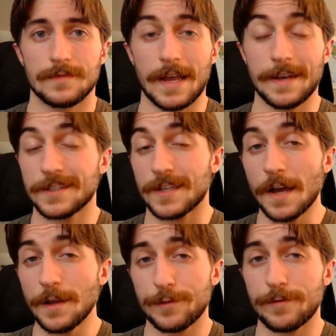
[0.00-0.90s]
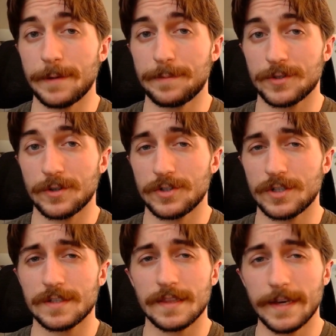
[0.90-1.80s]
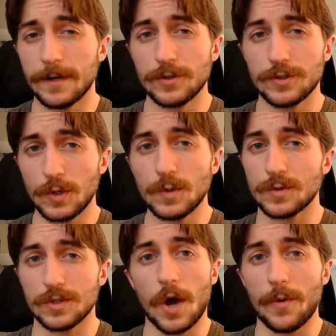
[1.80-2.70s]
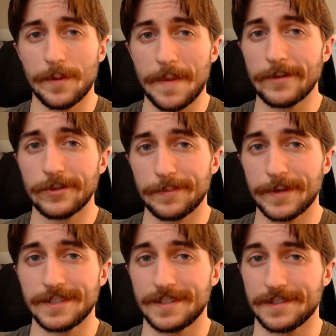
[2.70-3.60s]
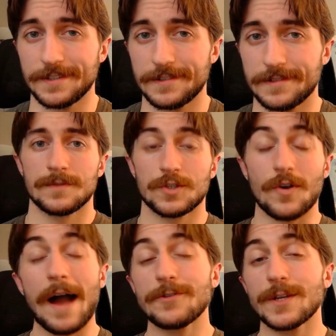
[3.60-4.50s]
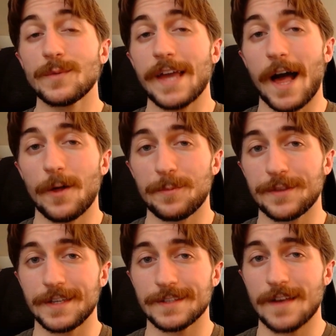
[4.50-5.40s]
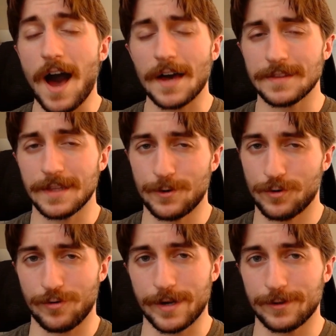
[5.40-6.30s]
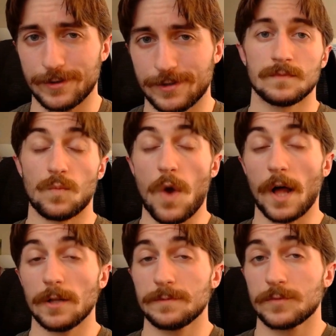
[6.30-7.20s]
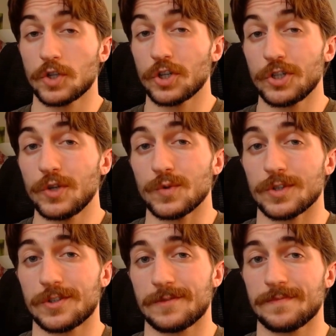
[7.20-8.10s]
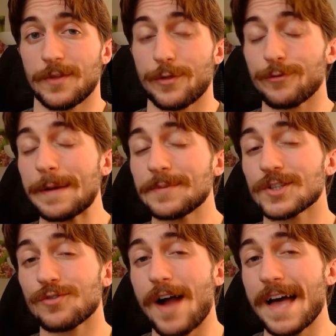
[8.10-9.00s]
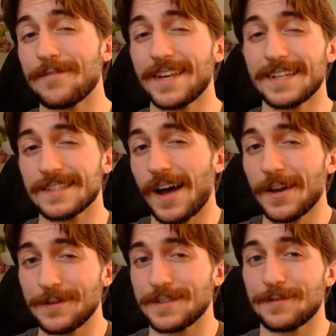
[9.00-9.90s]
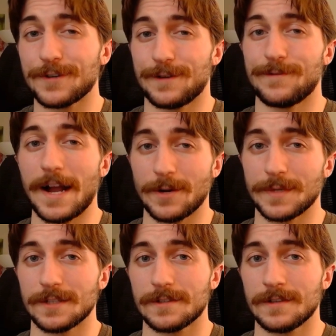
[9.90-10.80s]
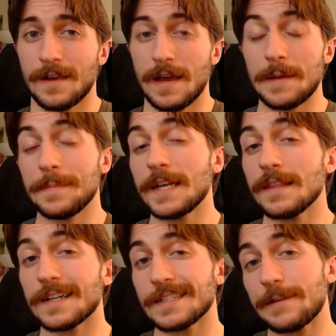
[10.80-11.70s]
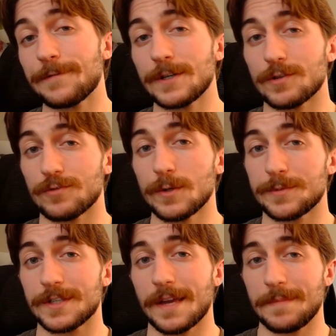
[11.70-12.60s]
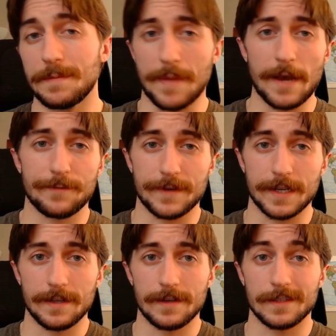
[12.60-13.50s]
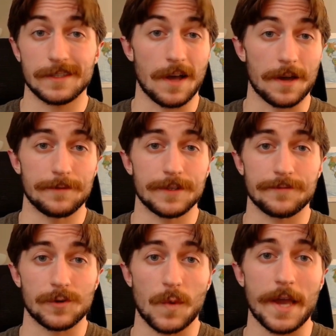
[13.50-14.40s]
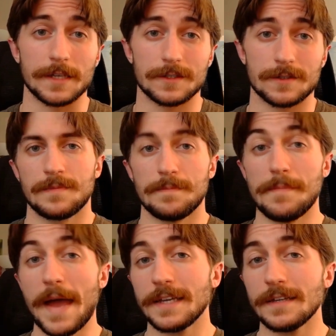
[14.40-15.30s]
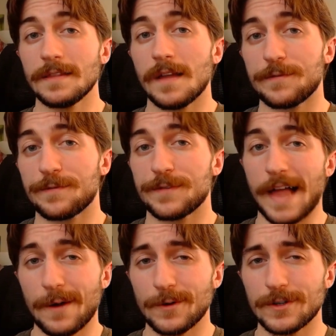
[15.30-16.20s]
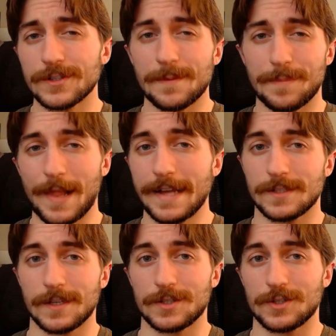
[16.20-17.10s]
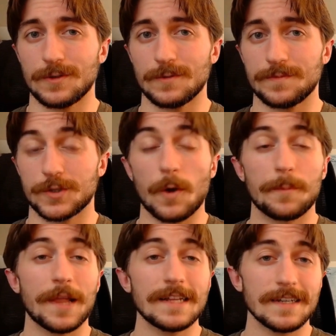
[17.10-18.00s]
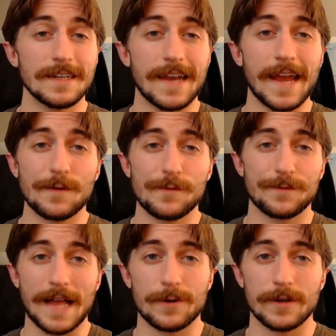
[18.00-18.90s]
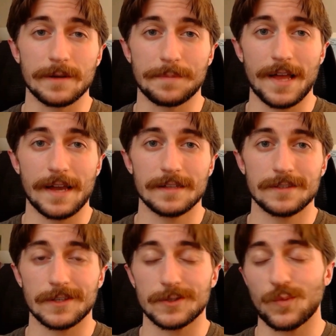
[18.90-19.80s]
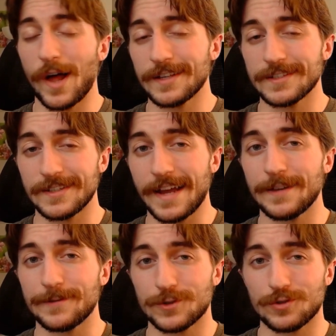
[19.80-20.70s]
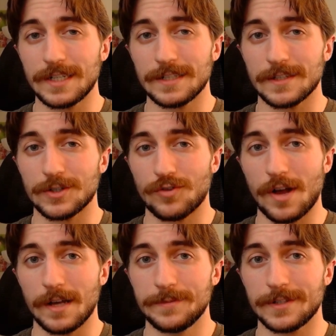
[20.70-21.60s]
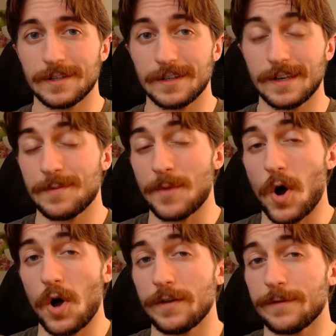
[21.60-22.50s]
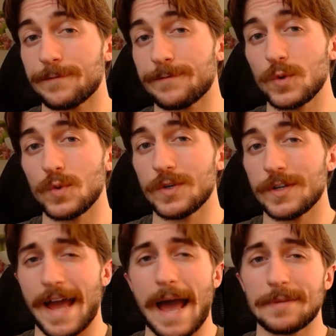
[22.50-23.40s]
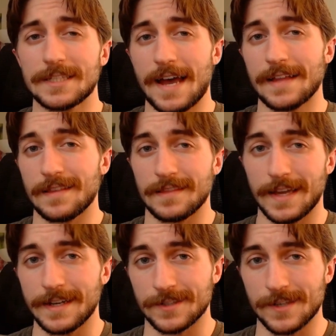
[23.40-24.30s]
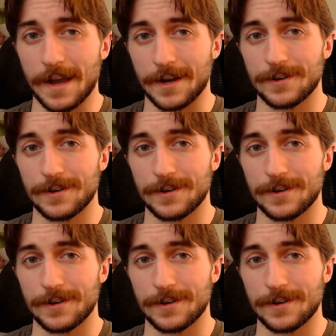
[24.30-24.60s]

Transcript: And a ton of thrips are just little dudes going about their business. So how can we help these odd little critters? Well, good news thrips thrive in a ton of different environments, meaning that different groups can be benefited in a ton of different ways. Many love flowers and plant tissue, so planting native flowering plants as well as native trees and shrubs can give them all the food and habitat that they desire.